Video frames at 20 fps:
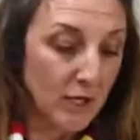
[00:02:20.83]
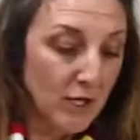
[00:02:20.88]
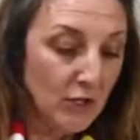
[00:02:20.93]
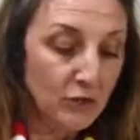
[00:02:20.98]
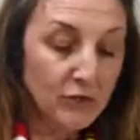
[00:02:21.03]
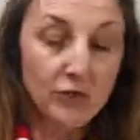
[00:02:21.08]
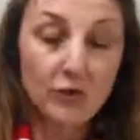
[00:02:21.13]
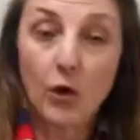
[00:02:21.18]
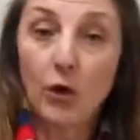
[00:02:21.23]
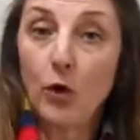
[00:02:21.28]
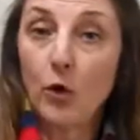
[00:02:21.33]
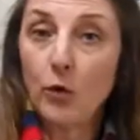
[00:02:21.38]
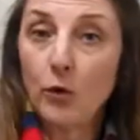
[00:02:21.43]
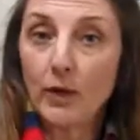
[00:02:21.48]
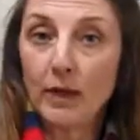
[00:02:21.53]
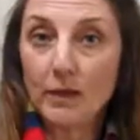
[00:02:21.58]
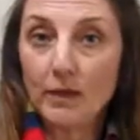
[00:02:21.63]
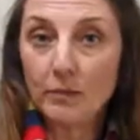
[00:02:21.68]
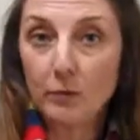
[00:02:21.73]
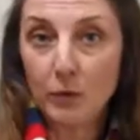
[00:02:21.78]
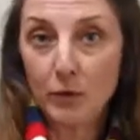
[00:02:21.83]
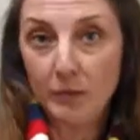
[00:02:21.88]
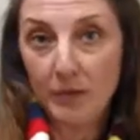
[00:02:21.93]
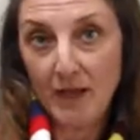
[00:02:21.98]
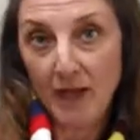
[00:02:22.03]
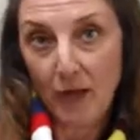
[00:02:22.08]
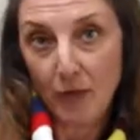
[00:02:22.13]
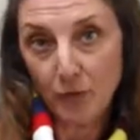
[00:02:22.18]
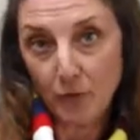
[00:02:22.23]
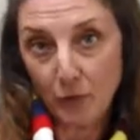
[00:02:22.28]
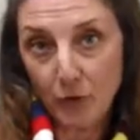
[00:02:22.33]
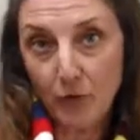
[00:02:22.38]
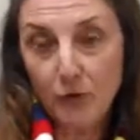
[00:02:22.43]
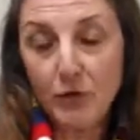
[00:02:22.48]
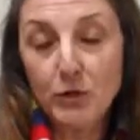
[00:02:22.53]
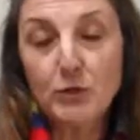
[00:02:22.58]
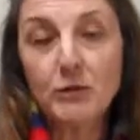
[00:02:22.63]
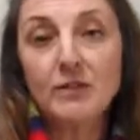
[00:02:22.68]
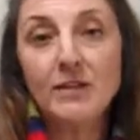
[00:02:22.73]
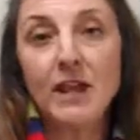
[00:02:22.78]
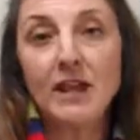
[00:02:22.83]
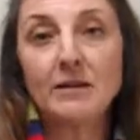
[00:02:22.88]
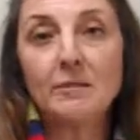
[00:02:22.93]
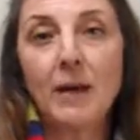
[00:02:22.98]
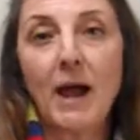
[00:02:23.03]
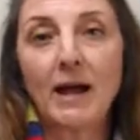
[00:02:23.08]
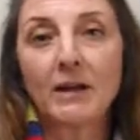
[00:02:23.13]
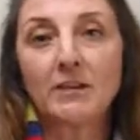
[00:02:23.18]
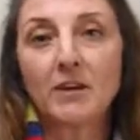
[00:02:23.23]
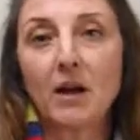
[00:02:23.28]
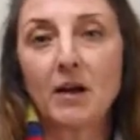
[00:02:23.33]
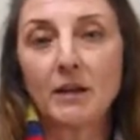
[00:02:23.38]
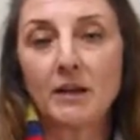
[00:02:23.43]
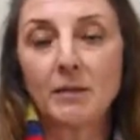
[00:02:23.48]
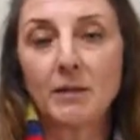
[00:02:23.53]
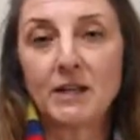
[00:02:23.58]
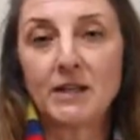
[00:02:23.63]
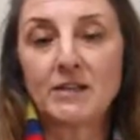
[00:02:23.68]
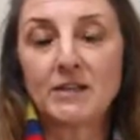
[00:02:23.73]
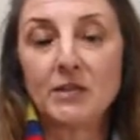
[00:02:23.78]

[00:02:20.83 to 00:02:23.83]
So it would be helpful if you send back documents,